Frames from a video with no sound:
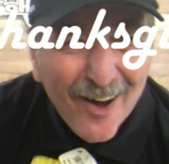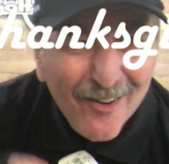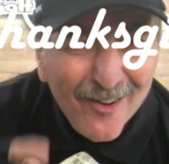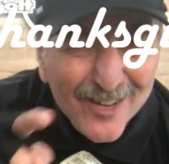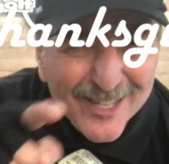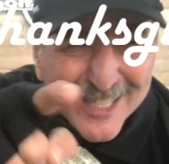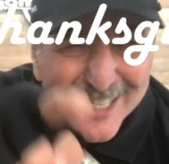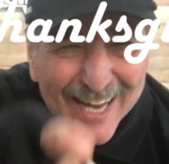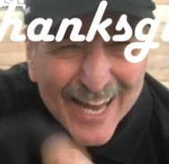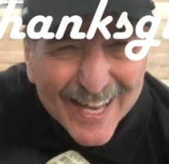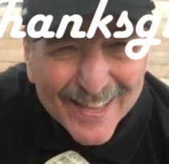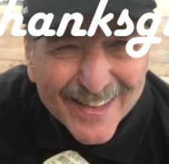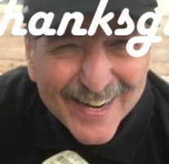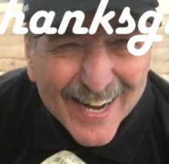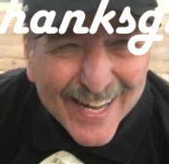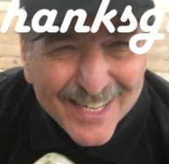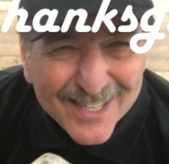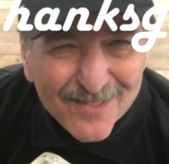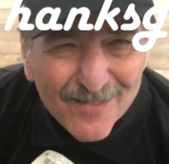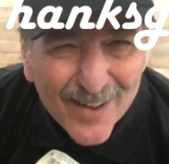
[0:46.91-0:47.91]
We'll see you on the
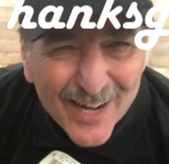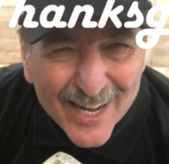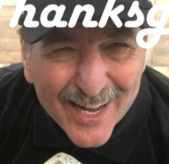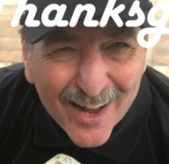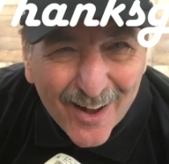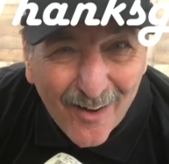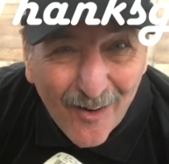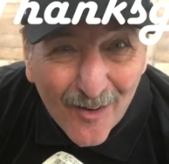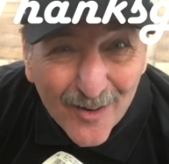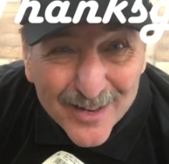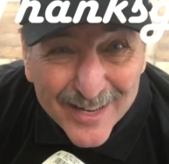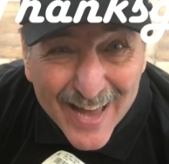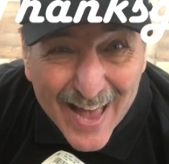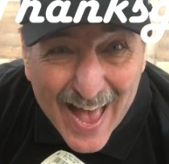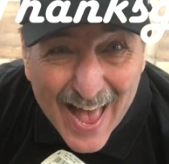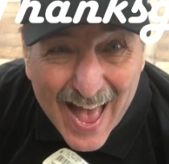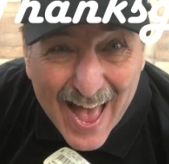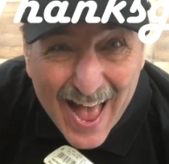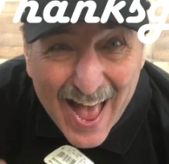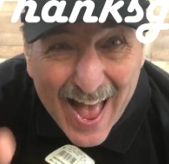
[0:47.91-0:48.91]
next video.
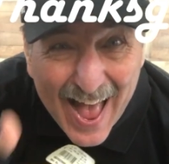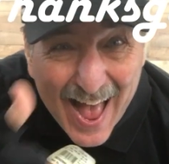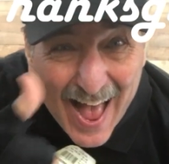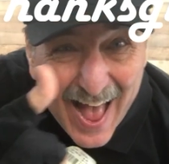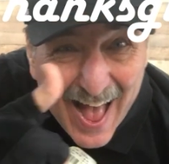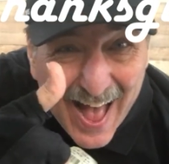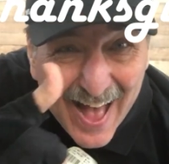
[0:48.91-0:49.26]
Yeah!